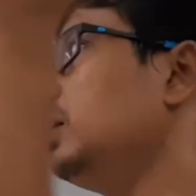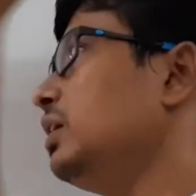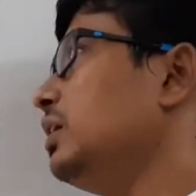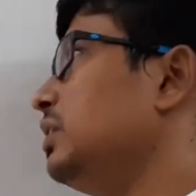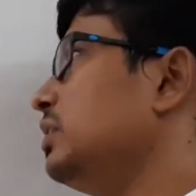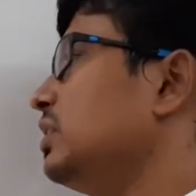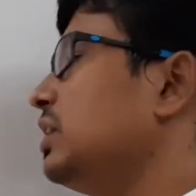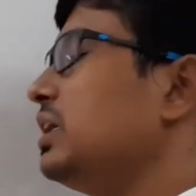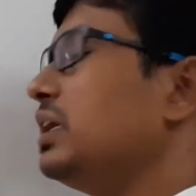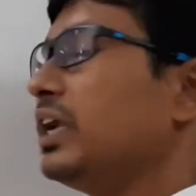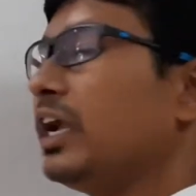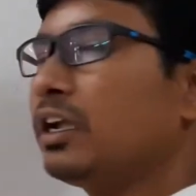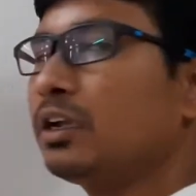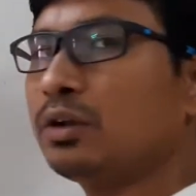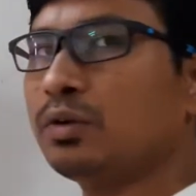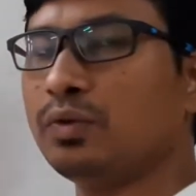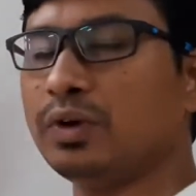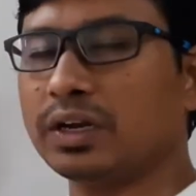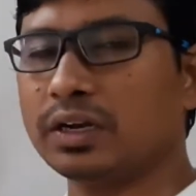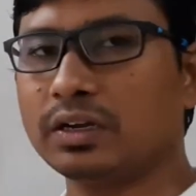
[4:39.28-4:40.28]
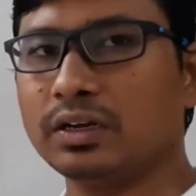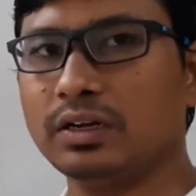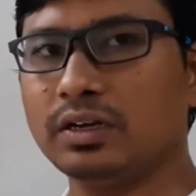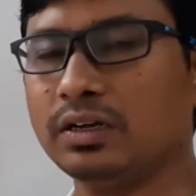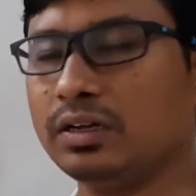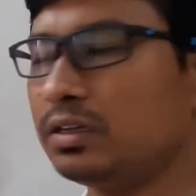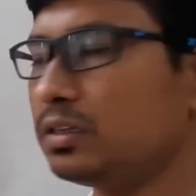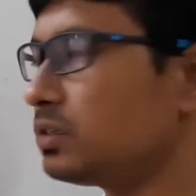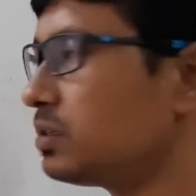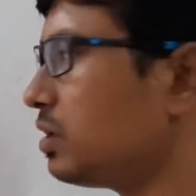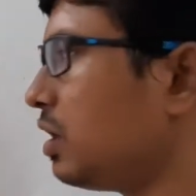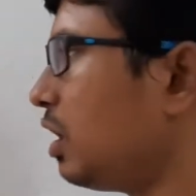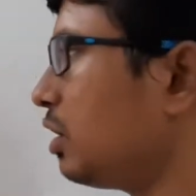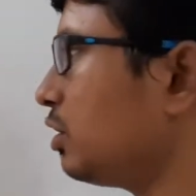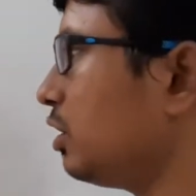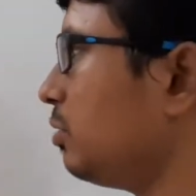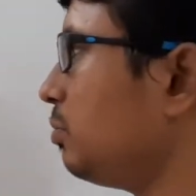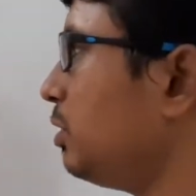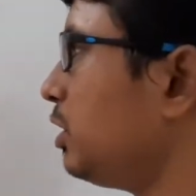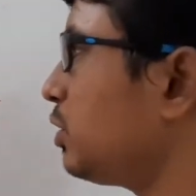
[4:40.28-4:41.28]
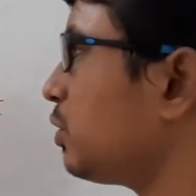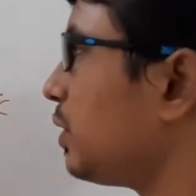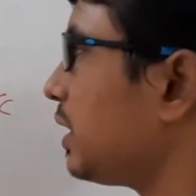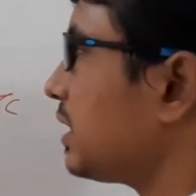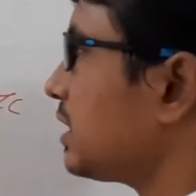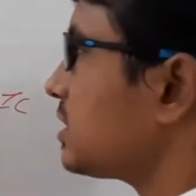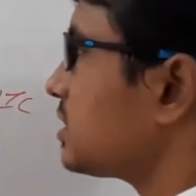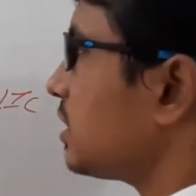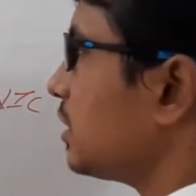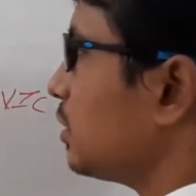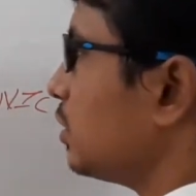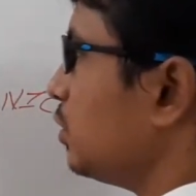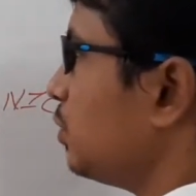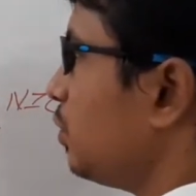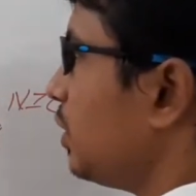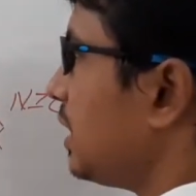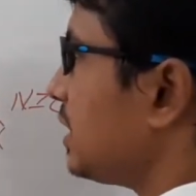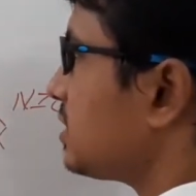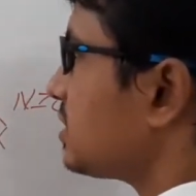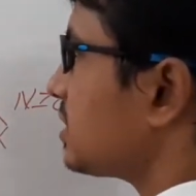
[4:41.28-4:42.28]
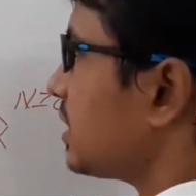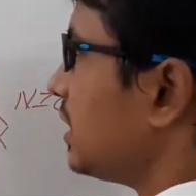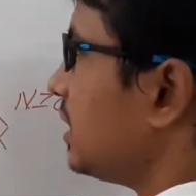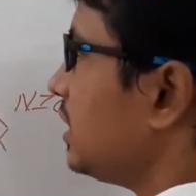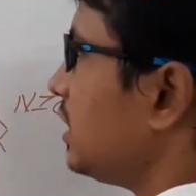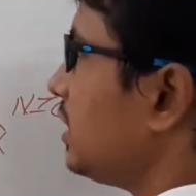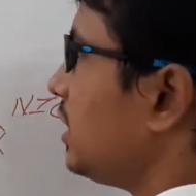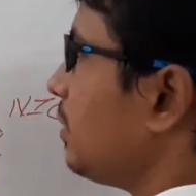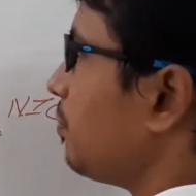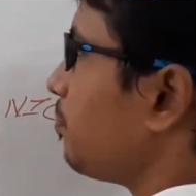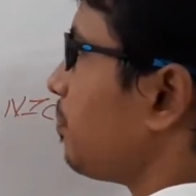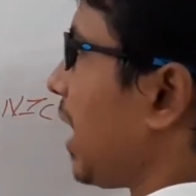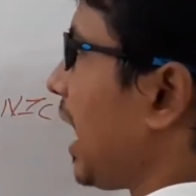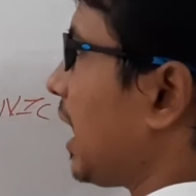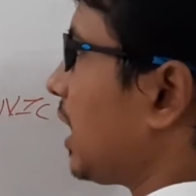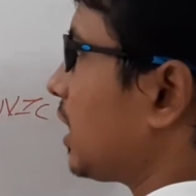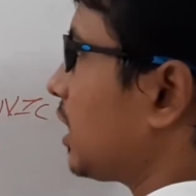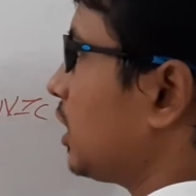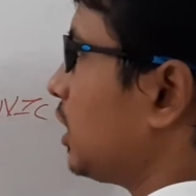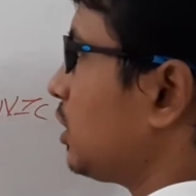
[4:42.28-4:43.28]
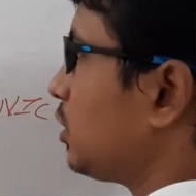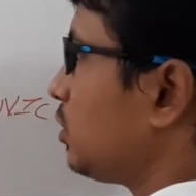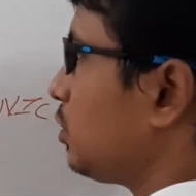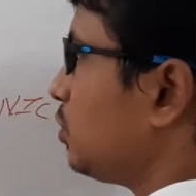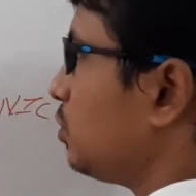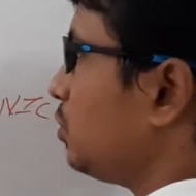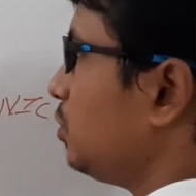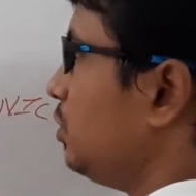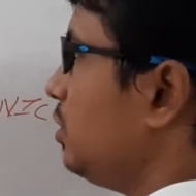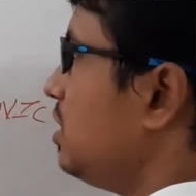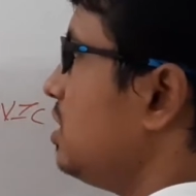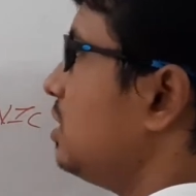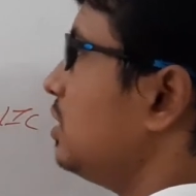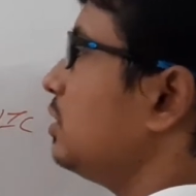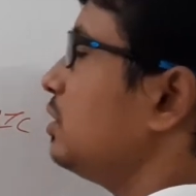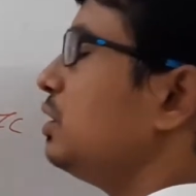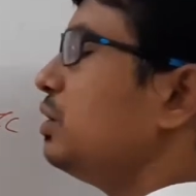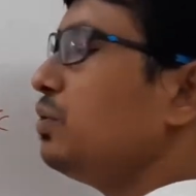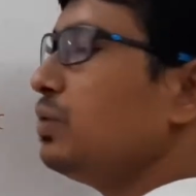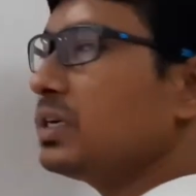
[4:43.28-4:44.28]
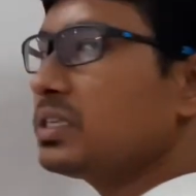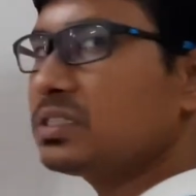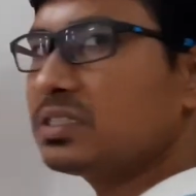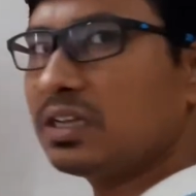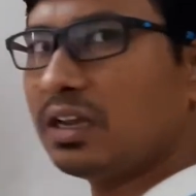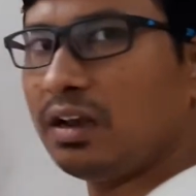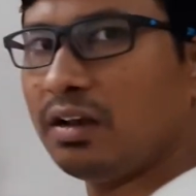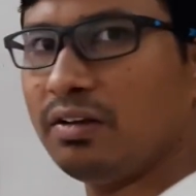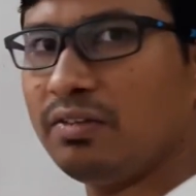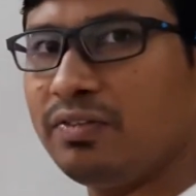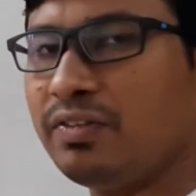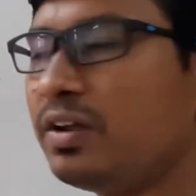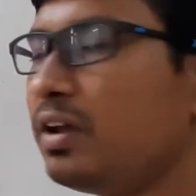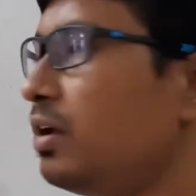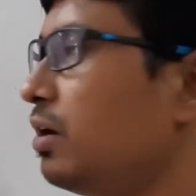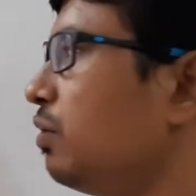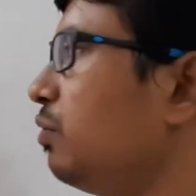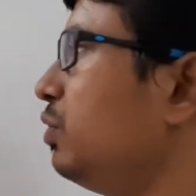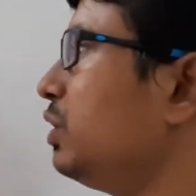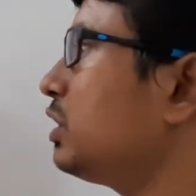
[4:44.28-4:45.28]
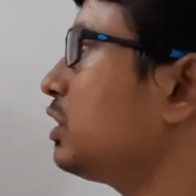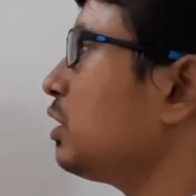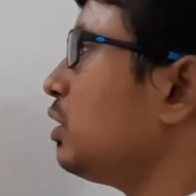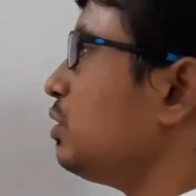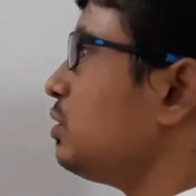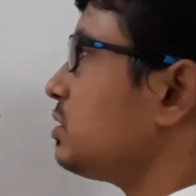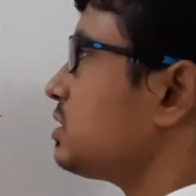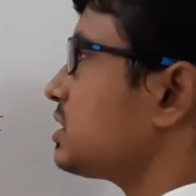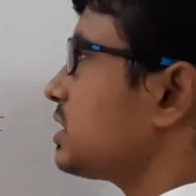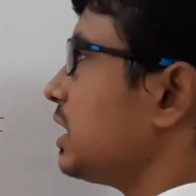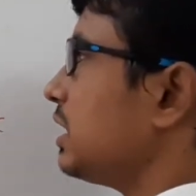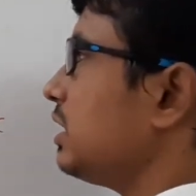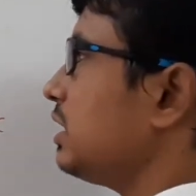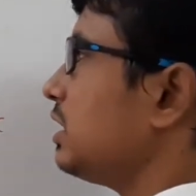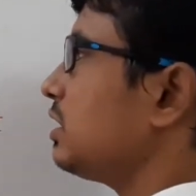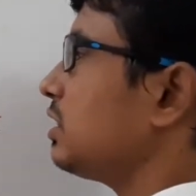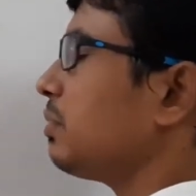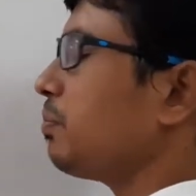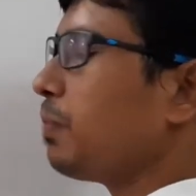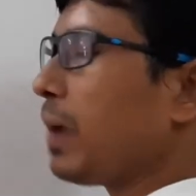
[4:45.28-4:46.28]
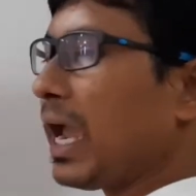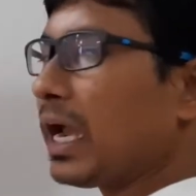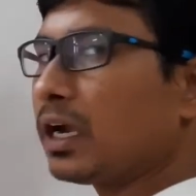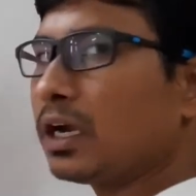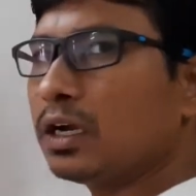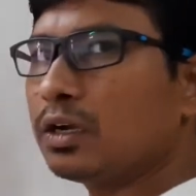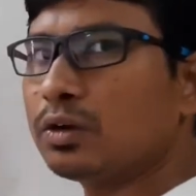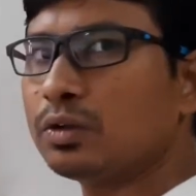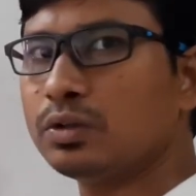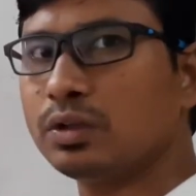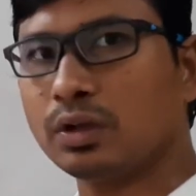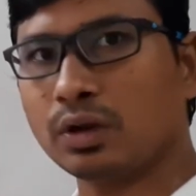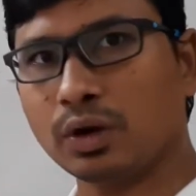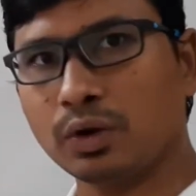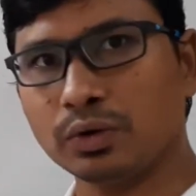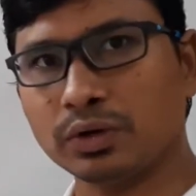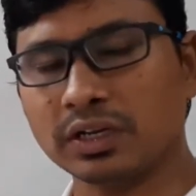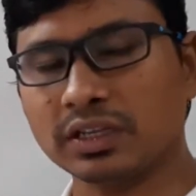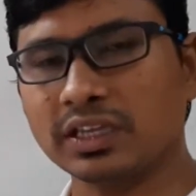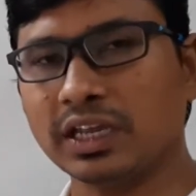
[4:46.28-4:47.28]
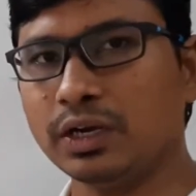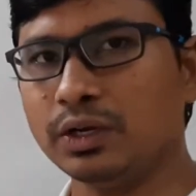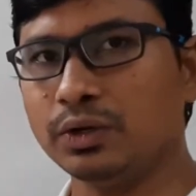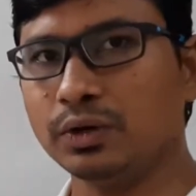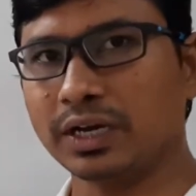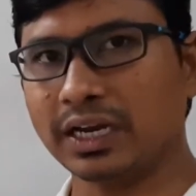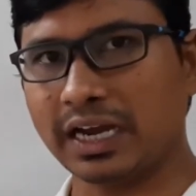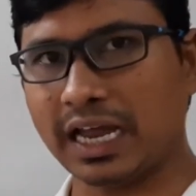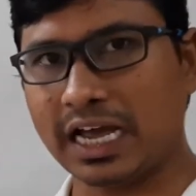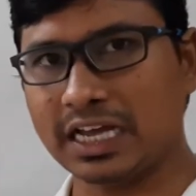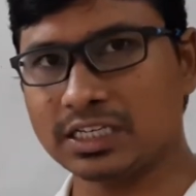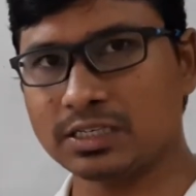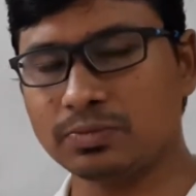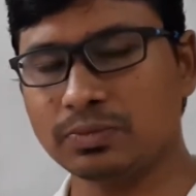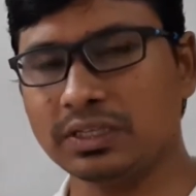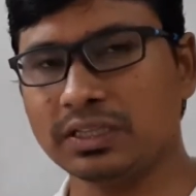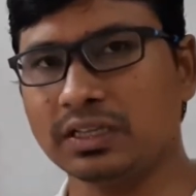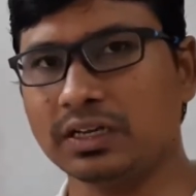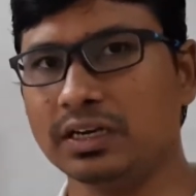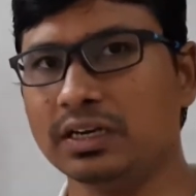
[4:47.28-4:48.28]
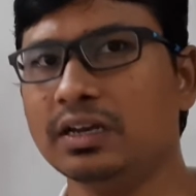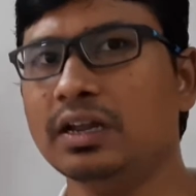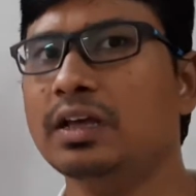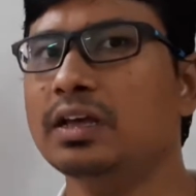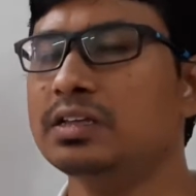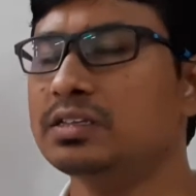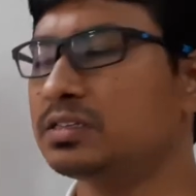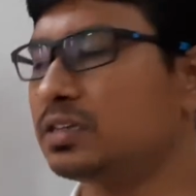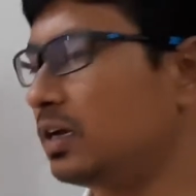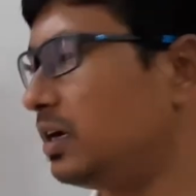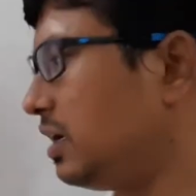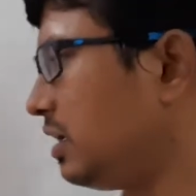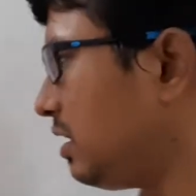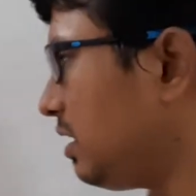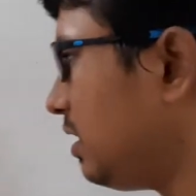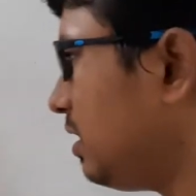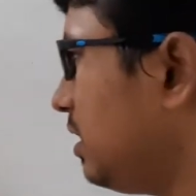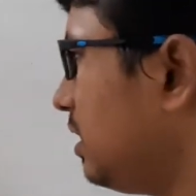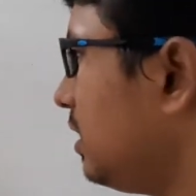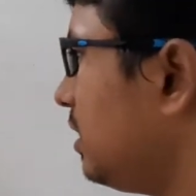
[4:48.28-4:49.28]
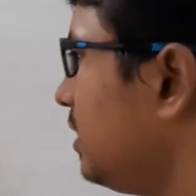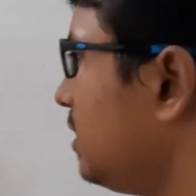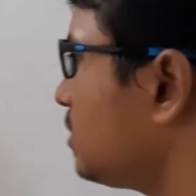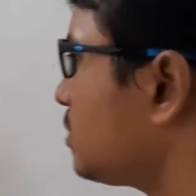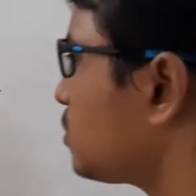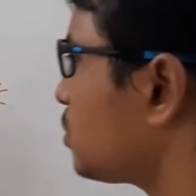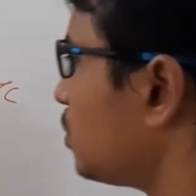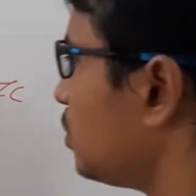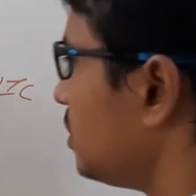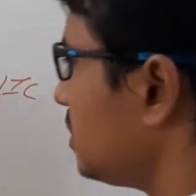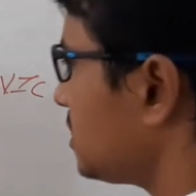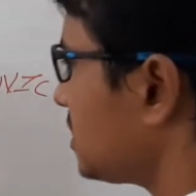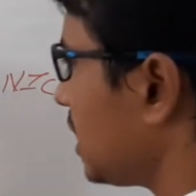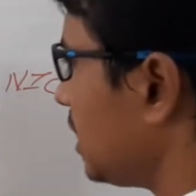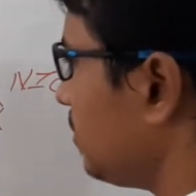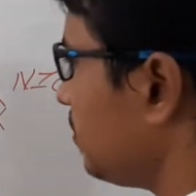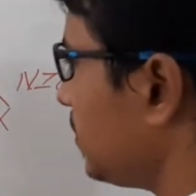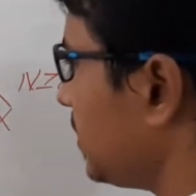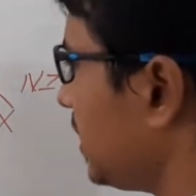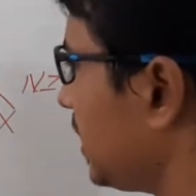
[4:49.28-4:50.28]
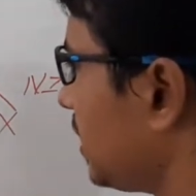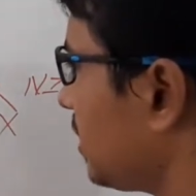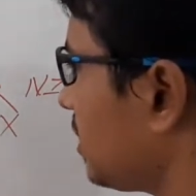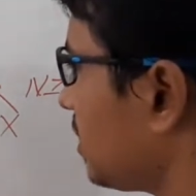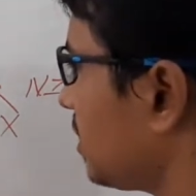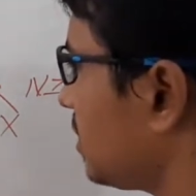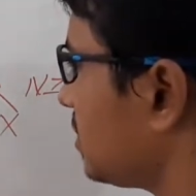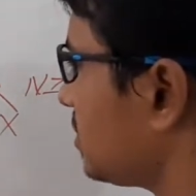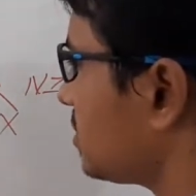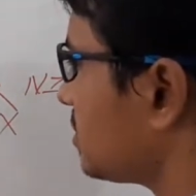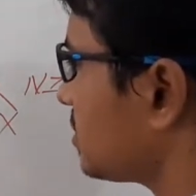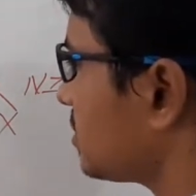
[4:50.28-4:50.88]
in the network are you able to understand you are sending a packet to yourself without sending the packet to the router then you can ask me that sir in source ip address